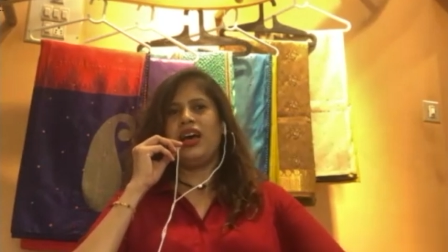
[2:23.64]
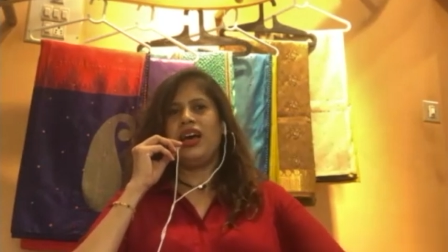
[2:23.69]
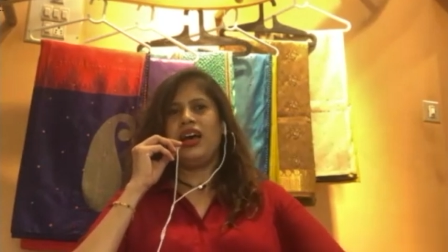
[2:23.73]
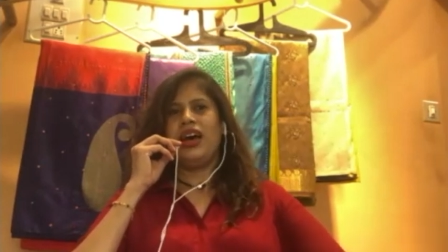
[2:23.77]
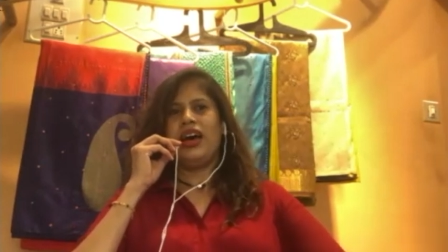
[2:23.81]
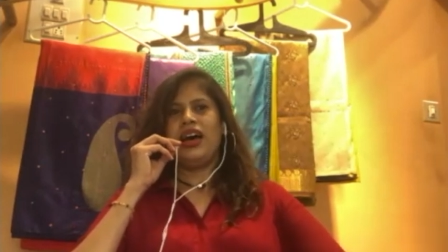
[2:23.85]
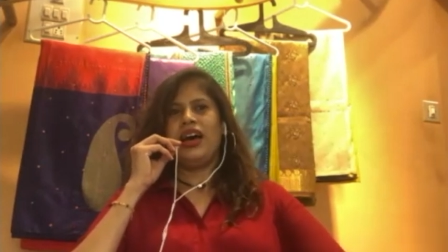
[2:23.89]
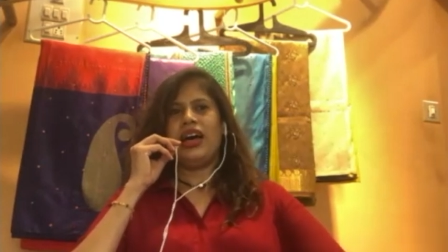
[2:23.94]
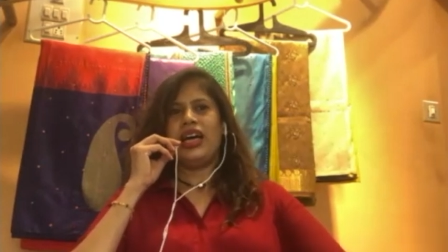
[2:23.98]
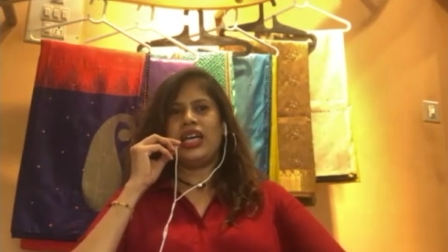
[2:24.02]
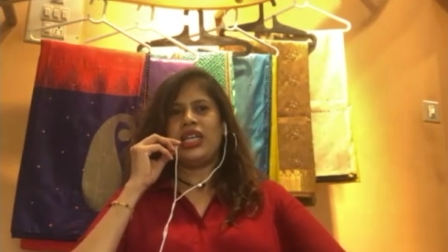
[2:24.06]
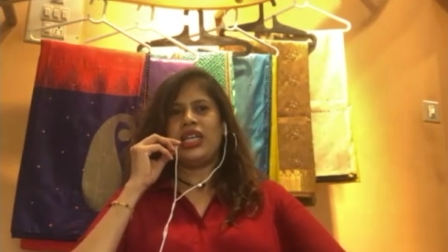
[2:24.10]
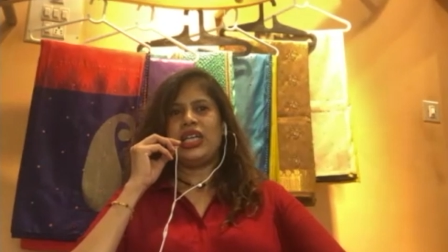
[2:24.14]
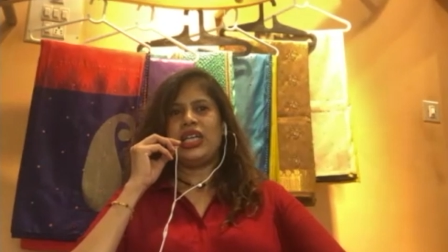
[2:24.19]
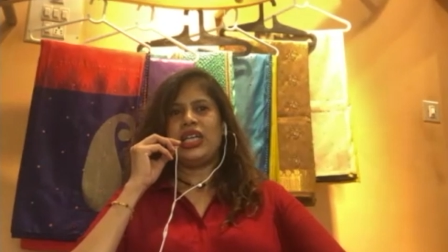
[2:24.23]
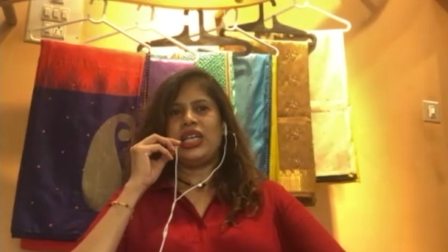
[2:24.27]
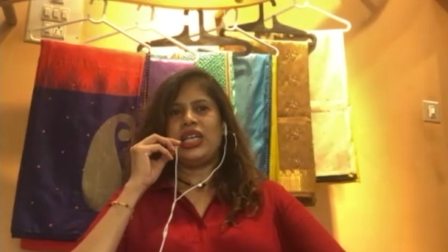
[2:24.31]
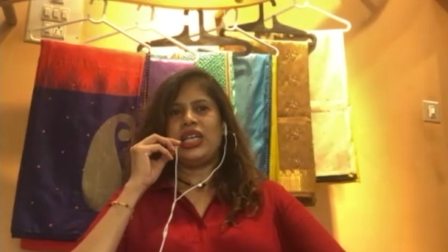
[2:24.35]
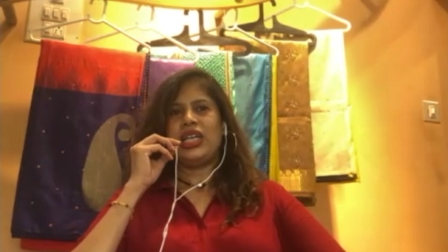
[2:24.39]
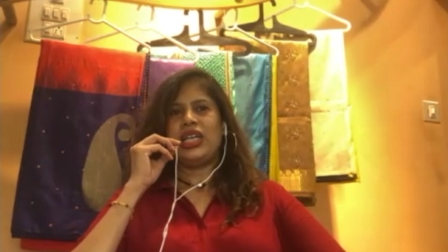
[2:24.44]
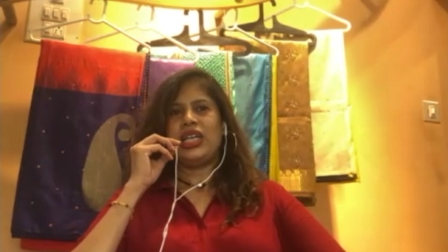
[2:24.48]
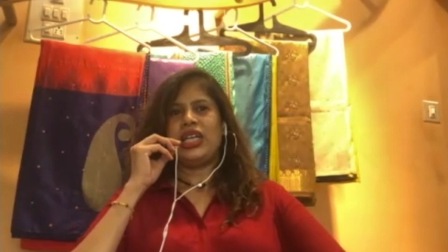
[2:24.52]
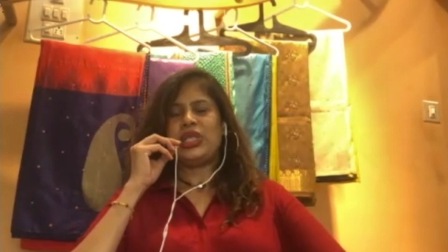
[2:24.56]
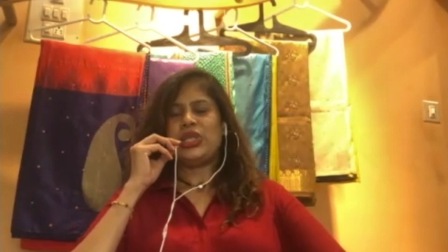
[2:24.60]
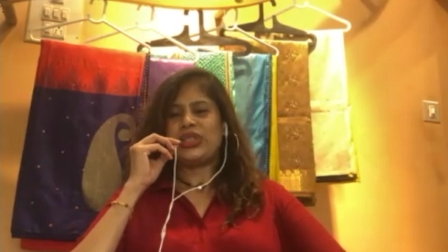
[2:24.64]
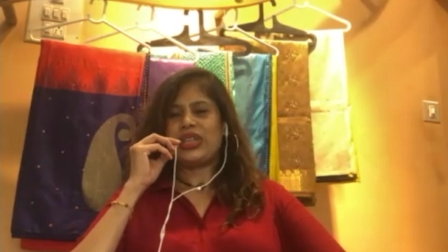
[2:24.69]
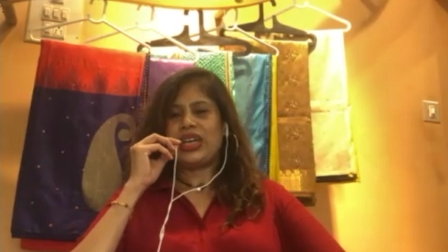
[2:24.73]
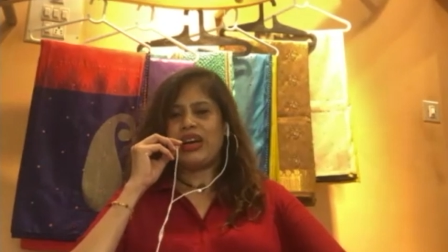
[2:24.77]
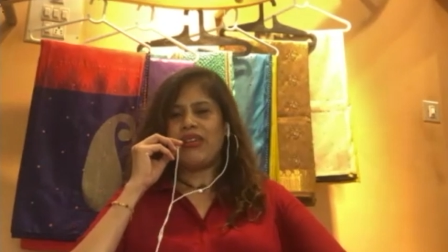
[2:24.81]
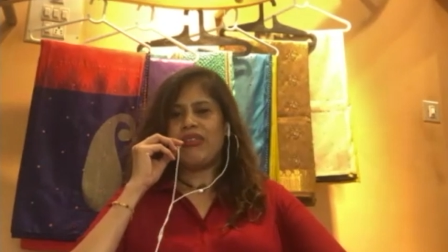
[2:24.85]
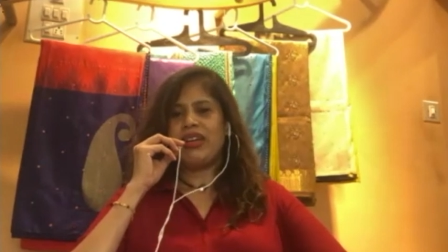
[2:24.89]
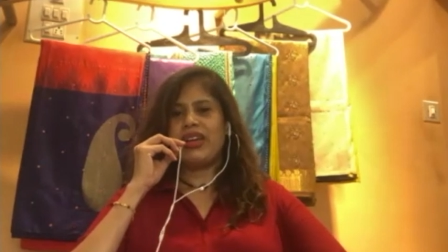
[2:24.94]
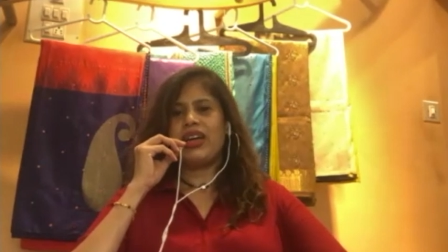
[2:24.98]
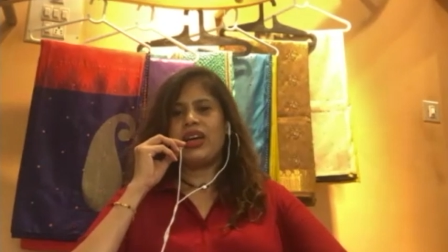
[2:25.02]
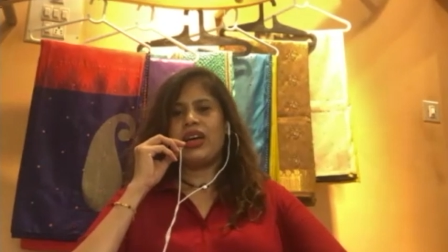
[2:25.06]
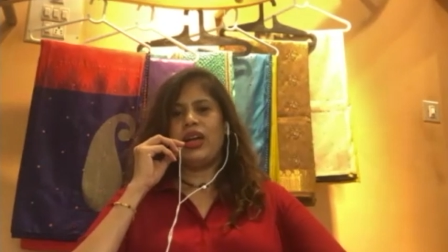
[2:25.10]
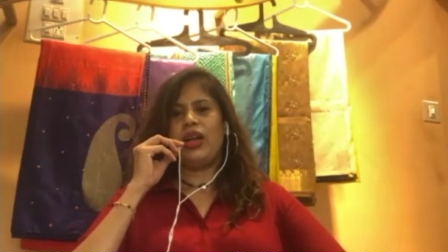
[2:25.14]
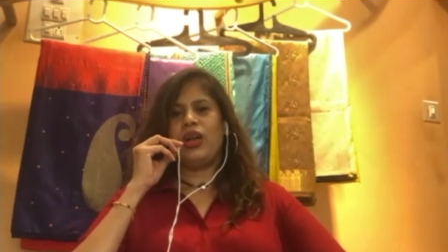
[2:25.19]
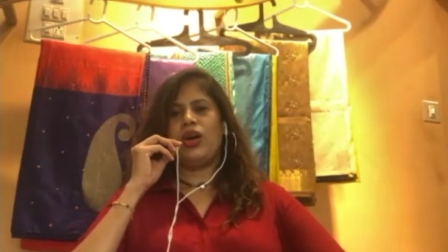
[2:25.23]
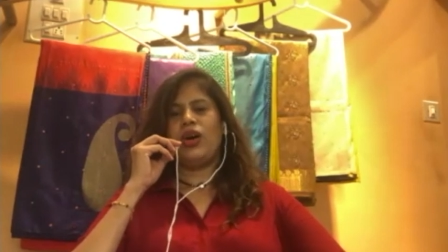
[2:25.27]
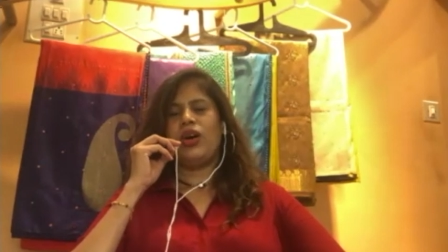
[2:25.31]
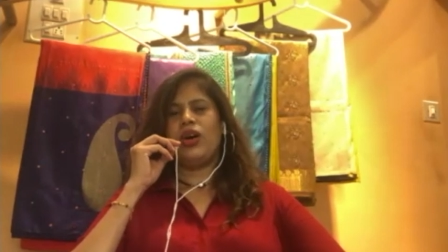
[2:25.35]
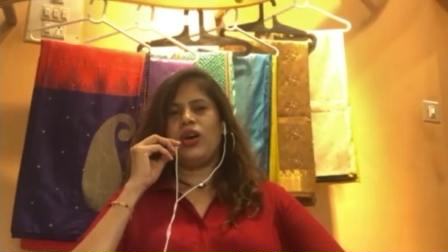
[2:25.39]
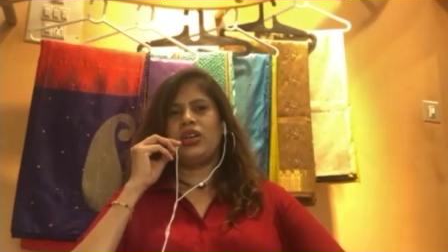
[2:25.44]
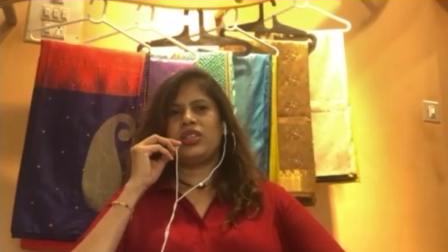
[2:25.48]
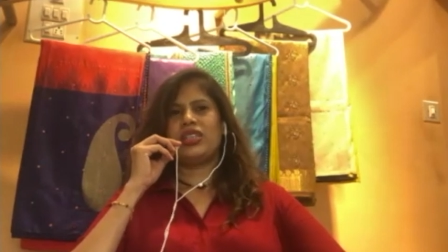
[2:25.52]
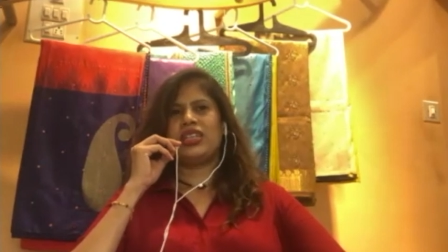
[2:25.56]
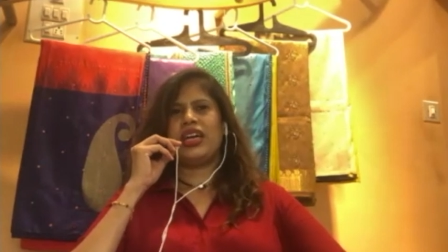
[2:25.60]
and traveling a lot.
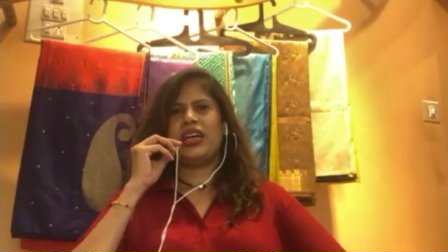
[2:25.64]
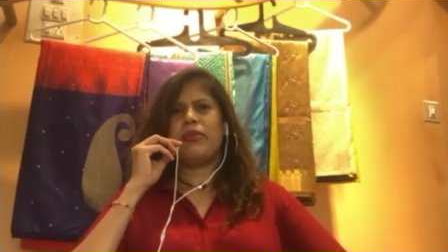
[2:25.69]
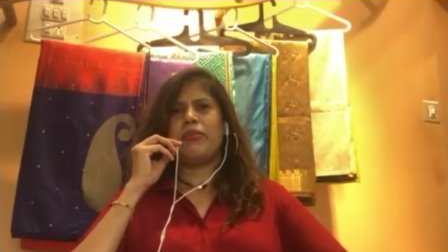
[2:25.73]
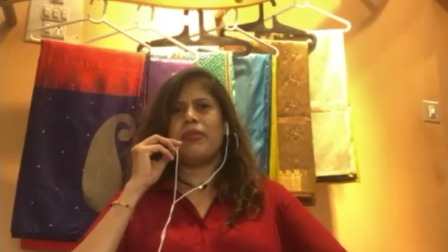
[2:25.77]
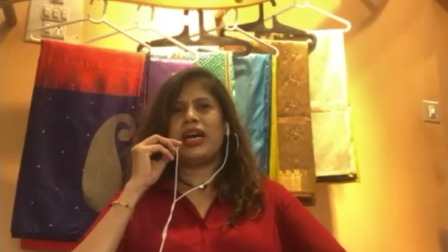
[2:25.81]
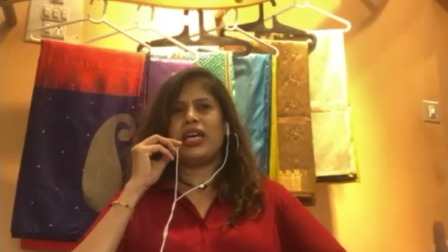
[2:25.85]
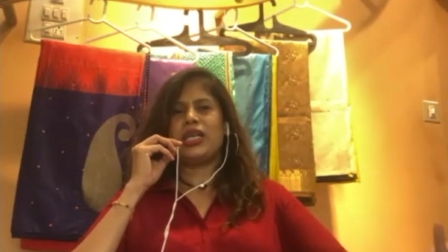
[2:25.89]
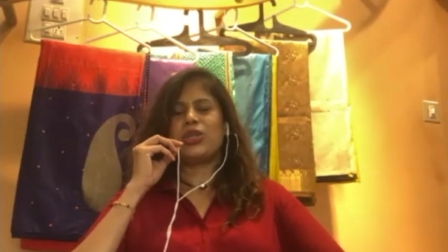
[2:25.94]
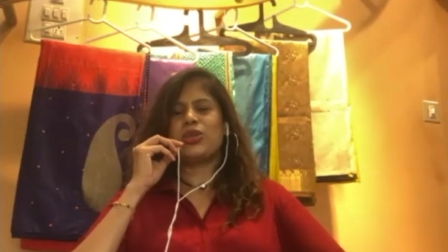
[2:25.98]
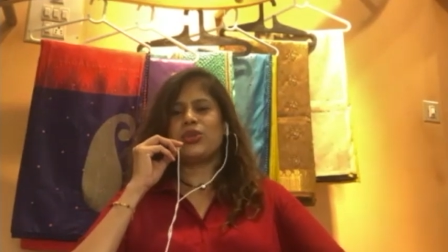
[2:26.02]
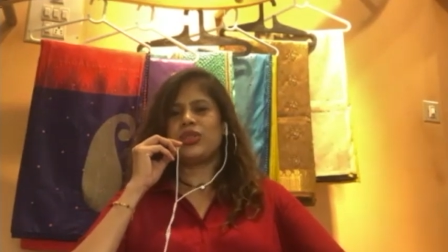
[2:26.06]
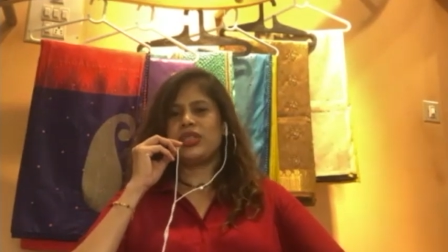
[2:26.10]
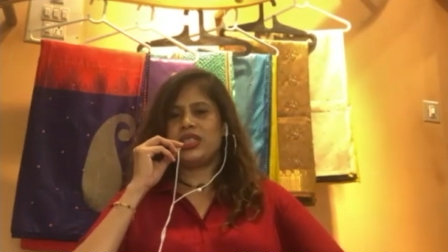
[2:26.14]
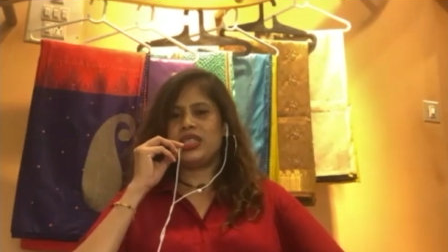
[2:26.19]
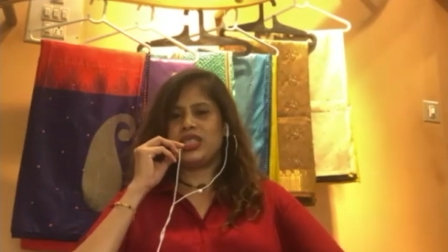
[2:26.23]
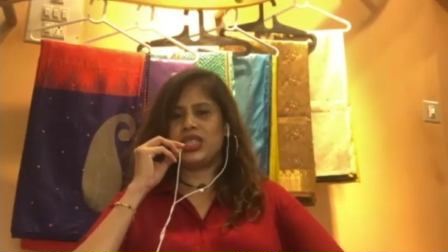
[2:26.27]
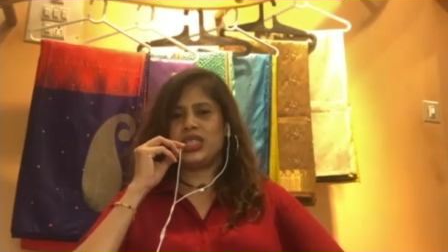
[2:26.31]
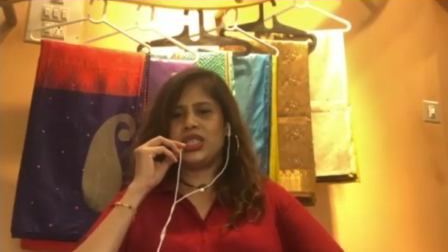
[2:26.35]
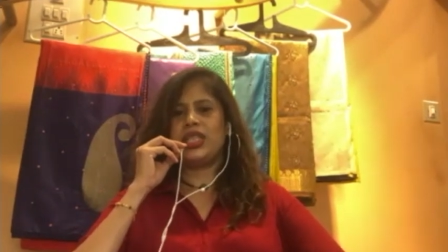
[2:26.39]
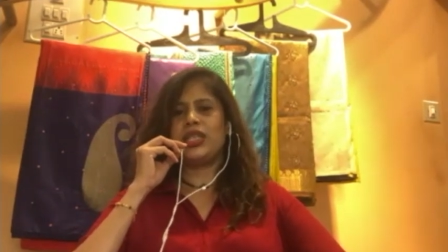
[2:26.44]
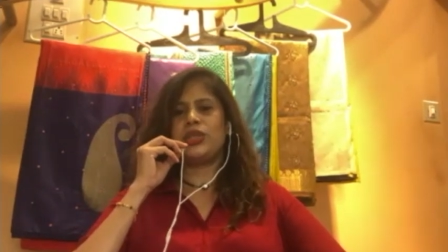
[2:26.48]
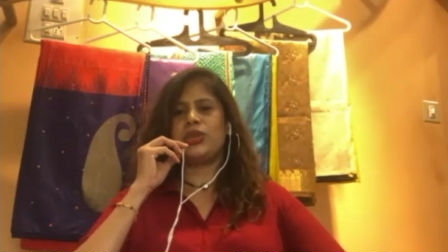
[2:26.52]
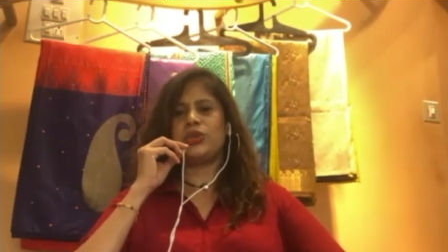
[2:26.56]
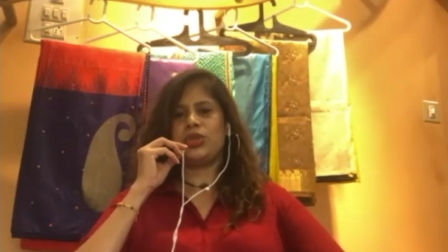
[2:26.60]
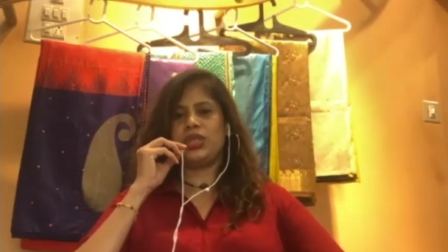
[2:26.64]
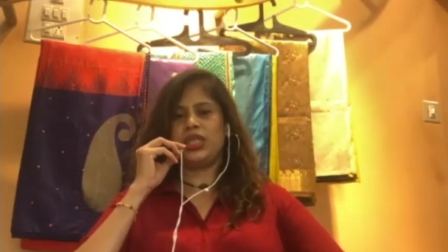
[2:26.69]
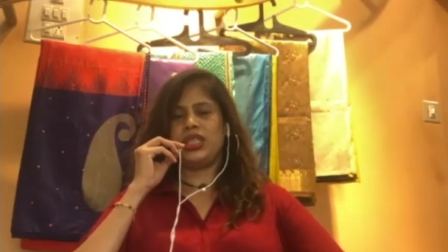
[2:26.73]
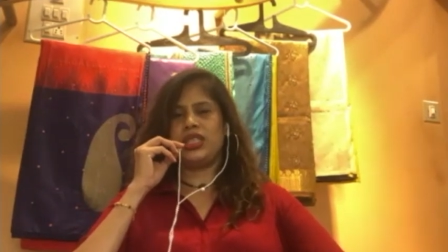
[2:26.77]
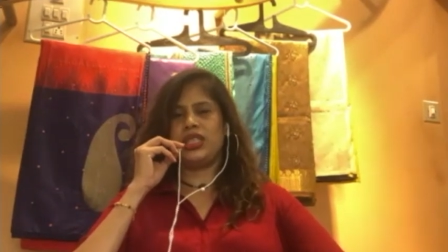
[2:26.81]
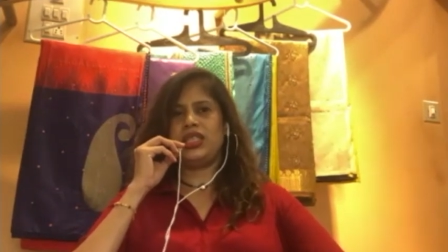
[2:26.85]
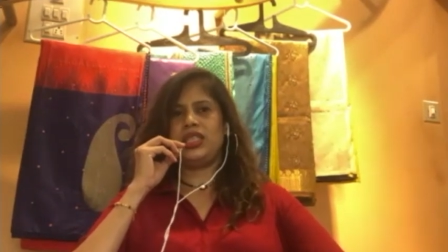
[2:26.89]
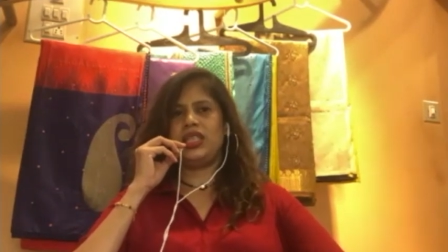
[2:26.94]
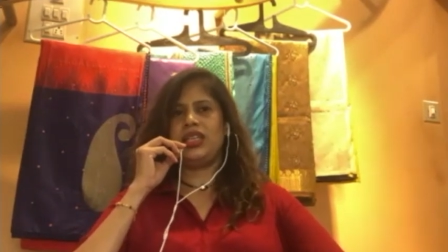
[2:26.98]
And Mysore is a tier two city,